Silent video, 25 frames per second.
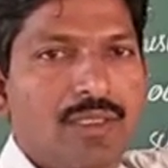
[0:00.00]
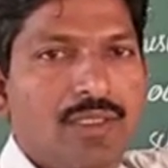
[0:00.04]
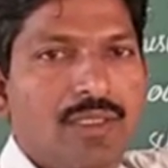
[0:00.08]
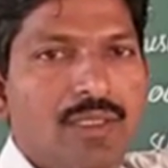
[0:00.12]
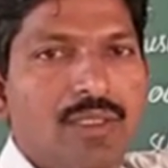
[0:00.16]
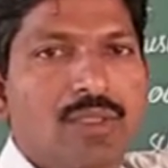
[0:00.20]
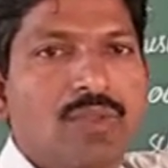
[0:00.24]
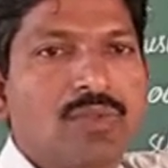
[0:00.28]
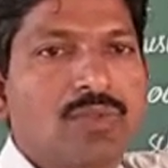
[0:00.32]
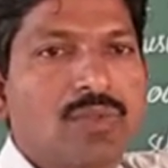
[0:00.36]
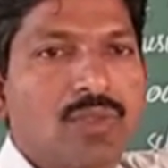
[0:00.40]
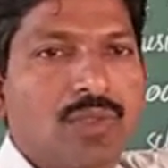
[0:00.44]

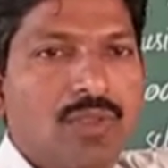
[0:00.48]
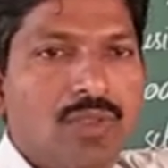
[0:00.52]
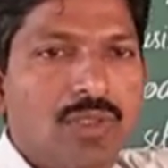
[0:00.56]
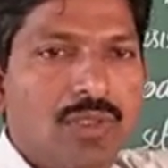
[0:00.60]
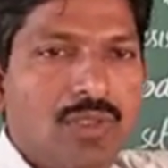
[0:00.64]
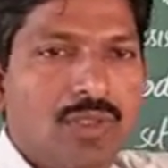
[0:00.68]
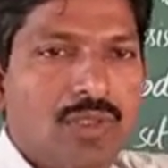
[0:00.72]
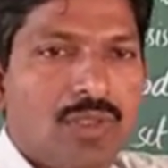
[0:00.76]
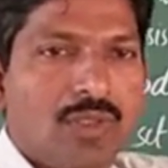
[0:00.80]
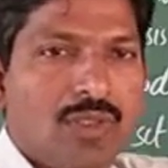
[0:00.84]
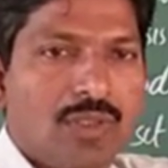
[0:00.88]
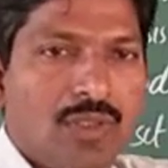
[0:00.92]

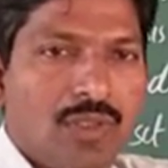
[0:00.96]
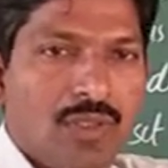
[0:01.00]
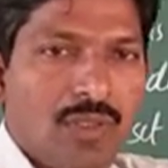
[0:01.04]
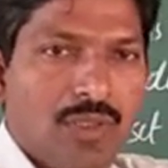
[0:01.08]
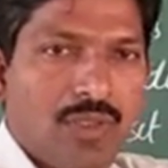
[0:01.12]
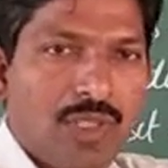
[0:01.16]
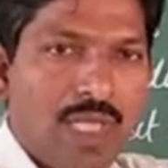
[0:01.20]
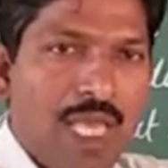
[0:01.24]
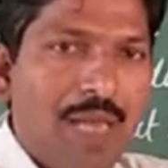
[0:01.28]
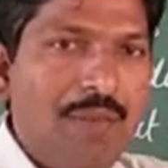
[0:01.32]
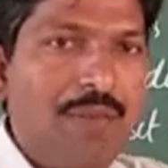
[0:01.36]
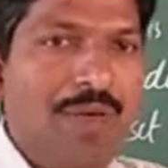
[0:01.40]
So,
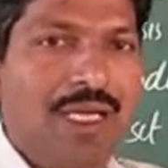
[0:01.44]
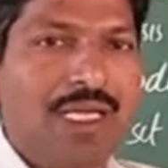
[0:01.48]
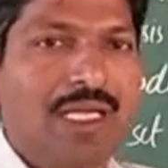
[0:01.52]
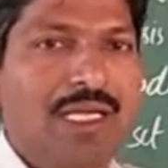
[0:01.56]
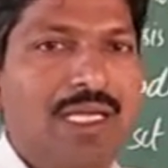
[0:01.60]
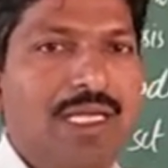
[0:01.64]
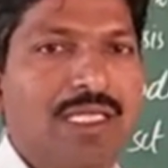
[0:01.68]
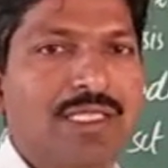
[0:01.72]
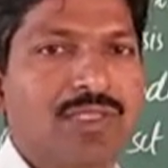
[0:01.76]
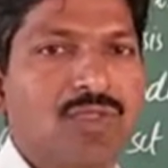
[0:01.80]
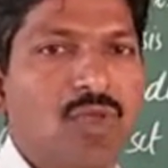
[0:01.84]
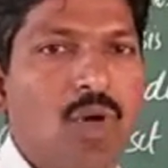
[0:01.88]

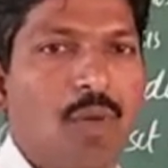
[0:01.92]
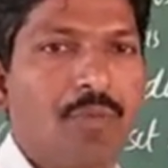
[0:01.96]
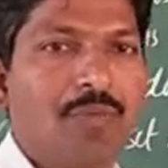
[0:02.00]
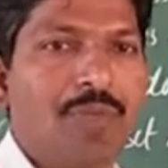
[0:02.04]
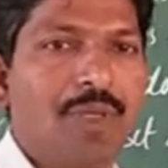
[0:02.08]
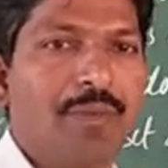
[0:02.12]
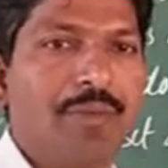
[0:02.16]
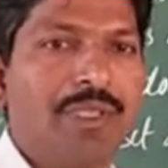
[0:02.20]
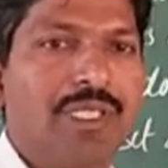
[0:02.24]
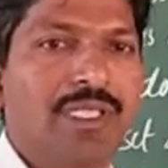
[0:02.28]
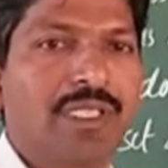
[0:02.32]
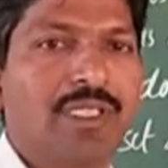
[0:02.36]
mRNA is
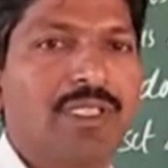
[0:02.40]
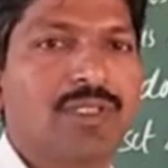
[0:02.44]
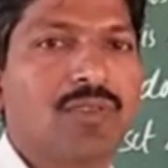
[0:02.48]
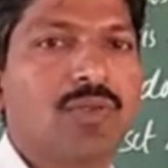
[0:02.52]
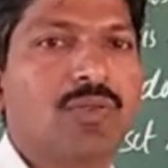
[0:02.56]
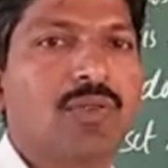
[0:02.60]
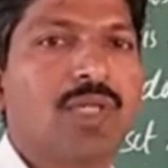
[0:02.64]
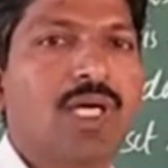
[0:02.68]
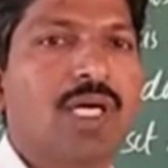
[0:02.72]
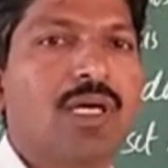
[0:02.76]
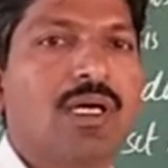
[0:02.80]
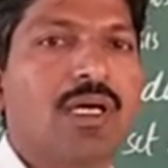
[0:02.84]
complementary to
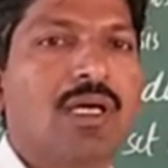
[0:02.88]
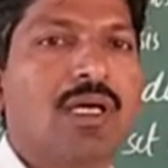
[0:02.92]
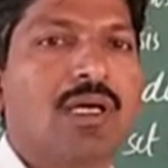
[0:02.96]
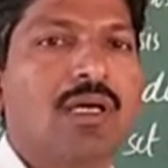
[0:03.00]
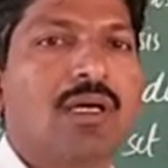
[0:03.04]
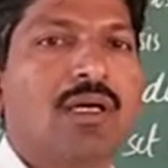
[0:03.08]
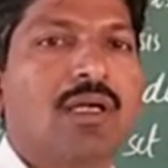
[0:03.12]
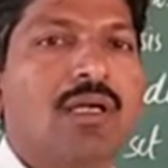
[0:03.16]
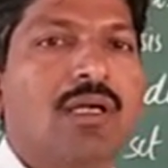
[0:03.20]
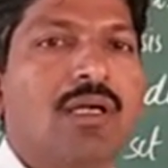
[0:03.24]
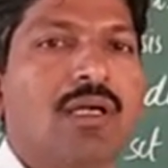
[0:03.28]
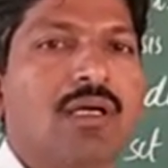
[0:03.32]

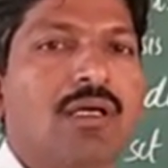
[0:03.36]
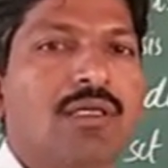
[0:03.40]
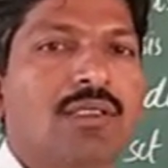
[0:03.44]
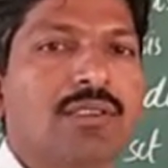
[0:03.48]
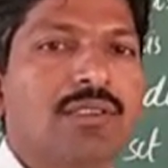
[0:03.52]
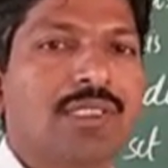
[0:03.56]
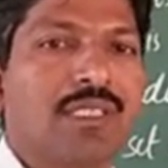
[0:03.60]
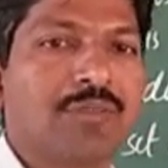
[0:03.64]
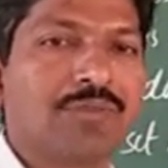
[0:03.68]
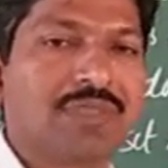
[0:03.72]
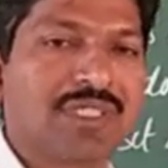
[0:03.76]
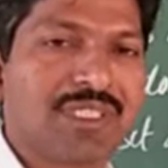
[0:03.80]
the
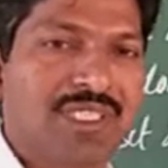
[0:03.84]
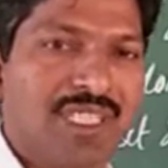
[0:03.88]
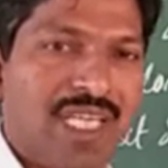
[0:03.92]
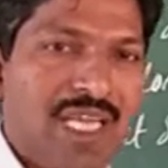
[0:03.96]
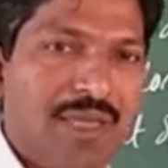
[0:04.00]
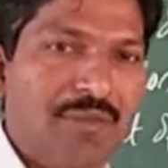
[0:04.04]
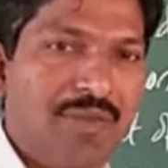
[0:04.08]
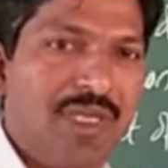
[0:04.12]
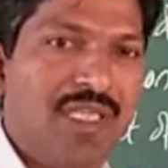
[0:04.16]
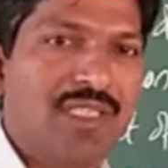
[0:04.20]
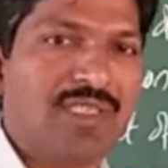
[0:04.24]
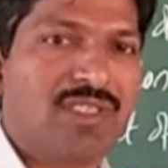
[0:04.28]

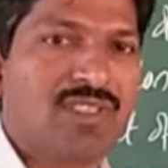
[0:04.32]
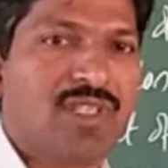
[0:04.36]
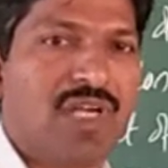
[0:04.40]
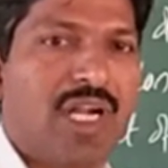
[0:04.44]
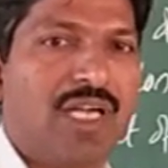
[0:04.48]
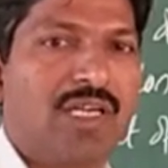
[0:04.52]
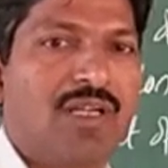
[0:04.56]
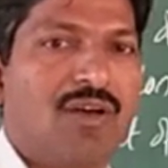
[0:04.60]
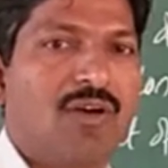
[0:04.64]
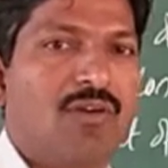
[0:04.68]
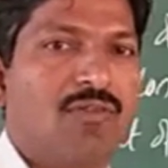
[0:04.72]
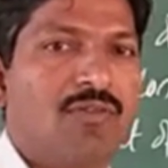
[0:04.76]
subscribing
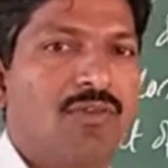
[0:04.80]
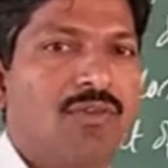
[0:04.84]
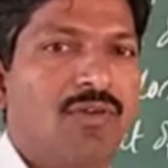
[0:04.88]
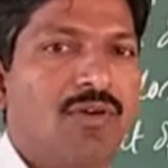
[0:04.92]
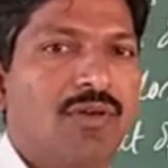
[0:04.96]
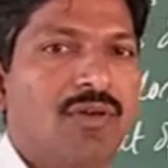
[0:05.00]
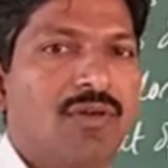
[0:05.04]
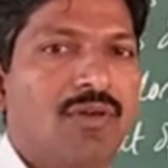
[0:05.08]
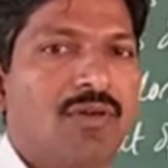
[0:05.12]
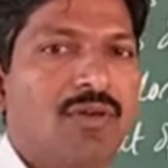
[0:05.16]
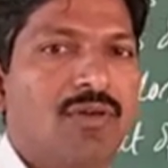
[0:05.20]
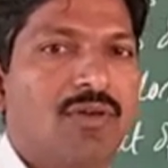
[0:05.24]
strand of
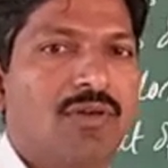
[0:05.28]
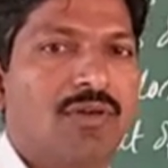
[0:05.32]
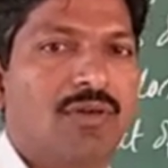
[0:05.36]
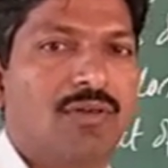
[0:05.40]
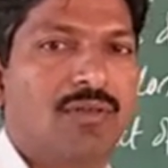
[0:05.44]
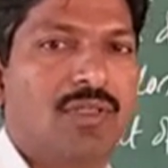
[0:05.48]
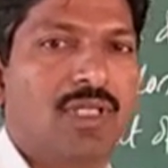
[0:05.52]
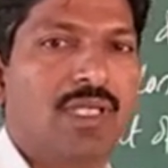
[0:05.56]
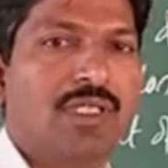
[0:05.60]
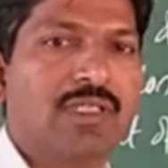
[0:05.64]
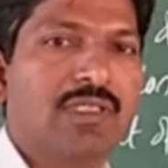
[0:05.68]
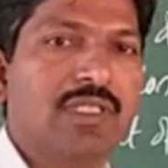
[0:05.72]

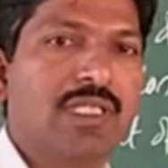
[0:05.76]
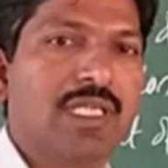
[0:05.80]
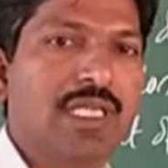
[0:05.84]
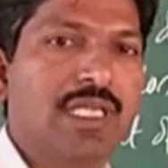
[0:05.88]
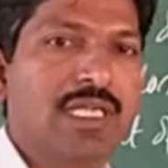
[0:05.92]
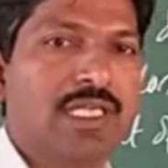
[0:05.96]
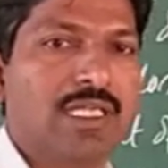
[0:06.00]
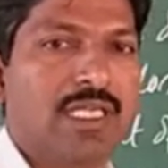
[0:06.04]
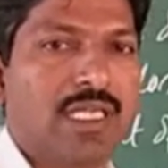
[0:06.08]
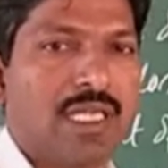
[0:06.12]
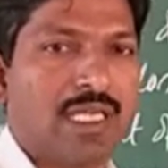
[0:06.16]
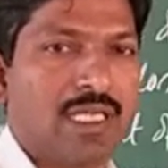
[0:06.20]
the
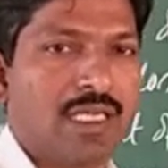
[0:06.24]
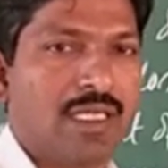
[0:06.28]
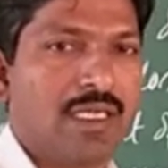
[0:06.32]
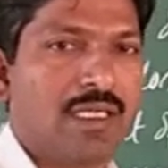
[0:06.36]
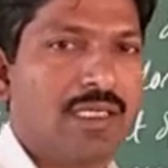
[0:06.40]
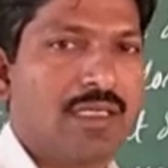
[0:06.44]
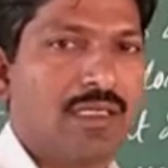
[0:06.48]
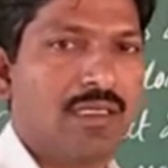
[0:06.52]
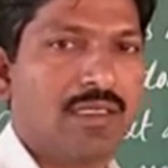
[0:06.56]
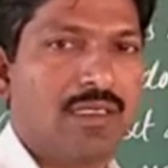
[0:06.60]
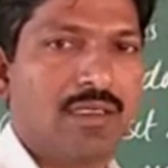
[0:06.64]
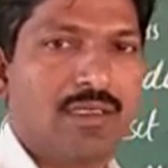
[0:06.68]
DNA.
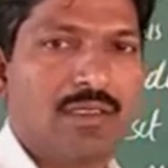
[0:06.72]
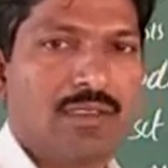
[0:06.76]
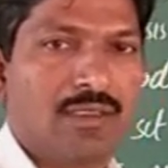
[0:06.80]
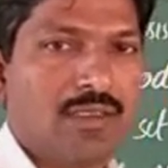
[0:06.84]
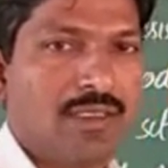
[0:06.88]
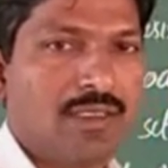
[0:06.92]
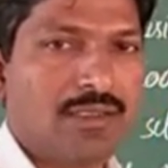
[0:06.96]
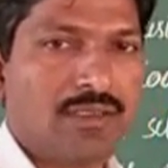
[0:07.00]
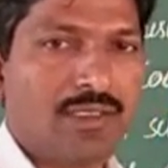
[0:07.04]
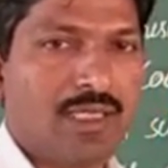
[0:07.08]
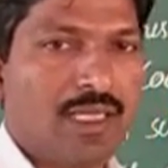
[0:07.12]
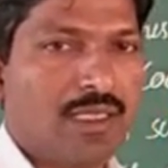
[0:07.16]

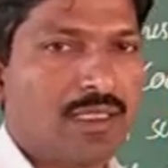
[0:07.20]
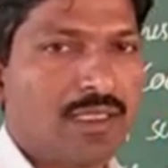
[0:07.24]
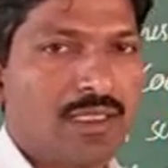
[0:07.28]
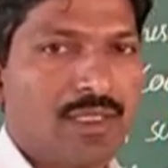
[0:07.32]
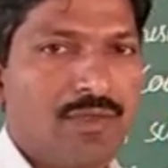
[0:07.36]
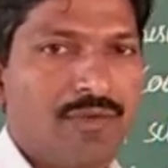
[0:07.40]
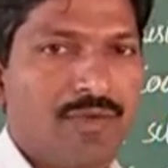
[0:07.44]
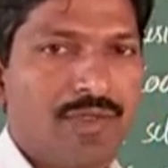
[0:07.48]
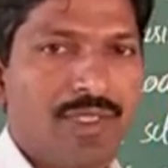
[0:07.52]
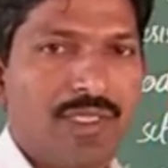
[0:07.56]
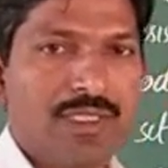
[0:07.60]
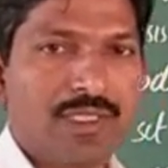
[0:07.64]
Yes, already
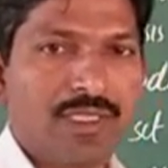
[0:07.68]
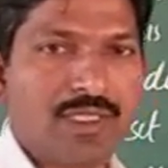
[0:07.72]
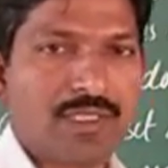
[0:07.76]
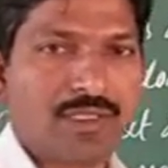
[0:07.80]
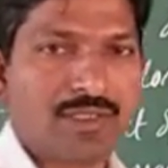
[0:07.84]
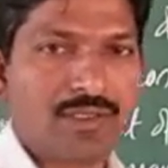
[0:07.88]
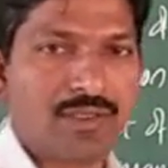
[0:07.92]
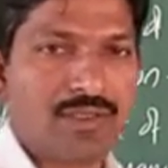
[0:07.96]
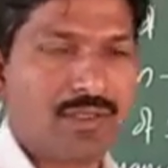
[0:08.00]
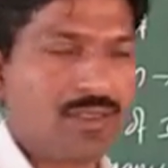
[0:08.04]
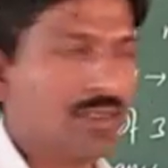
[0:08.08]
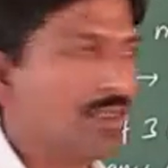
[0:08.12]
we
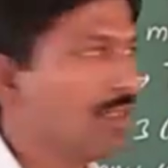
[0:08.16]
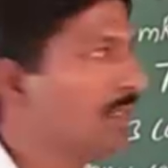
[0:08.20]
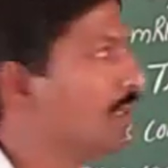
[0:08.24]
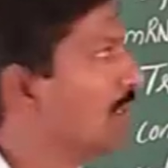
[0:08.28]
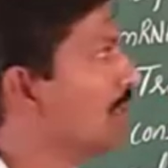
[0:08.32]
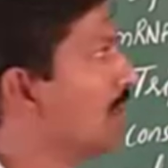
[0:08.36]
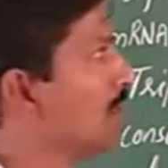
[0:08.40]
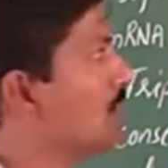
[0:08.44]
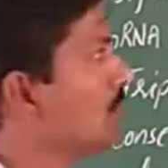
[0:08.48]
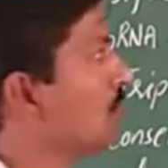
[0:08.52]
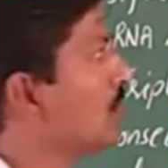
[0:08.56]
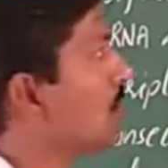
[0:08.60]
discussed.
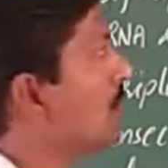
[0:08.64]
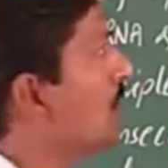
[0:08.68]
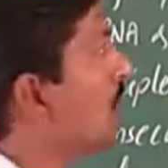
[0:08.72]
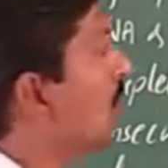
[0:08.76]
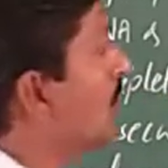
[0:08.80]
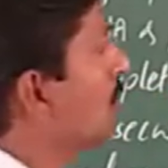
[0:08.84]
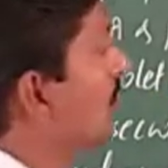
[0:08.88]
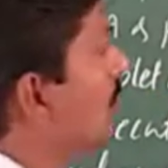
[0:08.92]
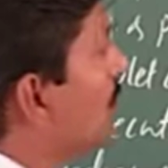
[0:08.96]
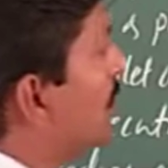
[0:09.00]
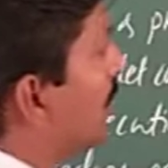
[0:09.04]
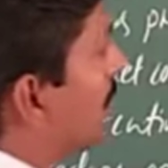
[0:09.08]

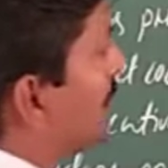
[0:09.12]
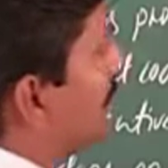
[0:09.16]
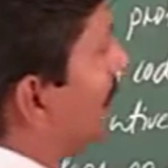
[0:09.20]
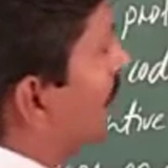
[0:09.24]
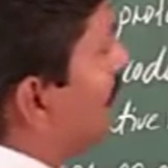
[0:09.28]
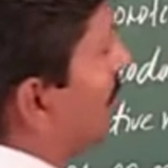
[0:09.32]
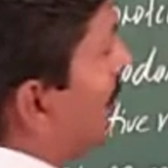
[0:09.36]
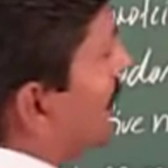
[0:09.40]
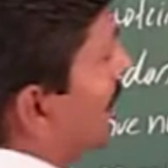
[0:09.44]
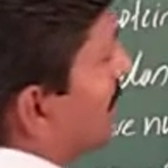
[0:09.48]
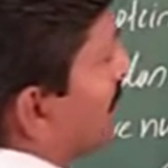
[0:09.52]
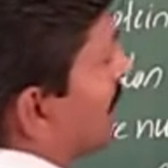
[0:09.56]
So, for
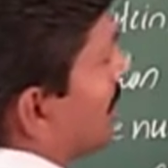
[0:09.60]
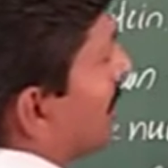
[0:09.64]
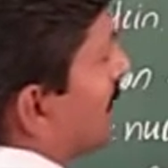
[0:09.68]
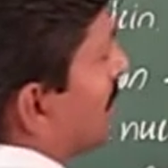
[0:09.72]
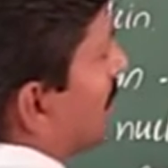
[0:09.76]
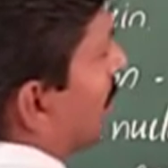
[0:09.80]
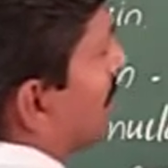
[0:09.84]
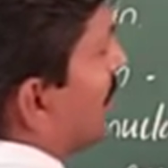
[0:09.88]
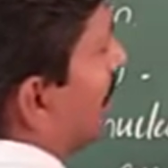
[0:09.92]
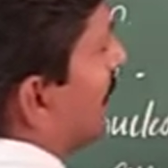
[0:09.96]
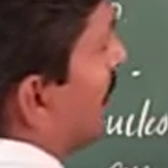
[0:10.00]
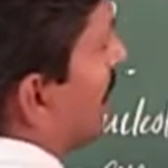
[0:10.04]
example, this is the
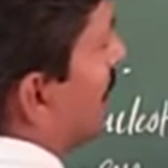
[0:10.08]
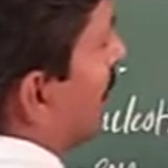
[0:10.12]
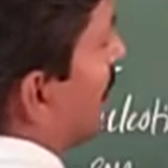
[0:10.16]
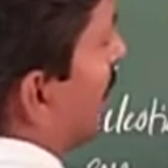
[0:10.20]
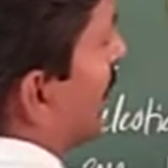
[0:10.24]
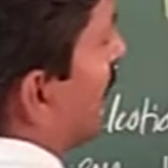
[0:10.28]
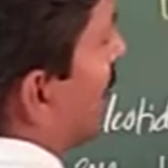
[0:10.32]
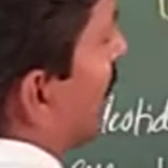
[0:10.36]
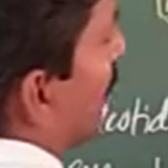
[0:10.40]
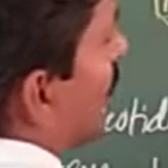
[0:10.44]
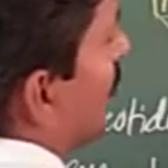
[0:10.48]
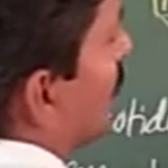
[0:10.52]

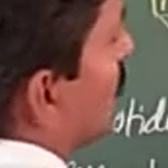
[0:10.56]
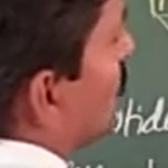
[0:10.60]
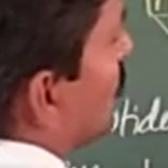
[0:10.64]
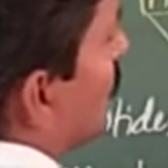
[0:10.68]
DNA.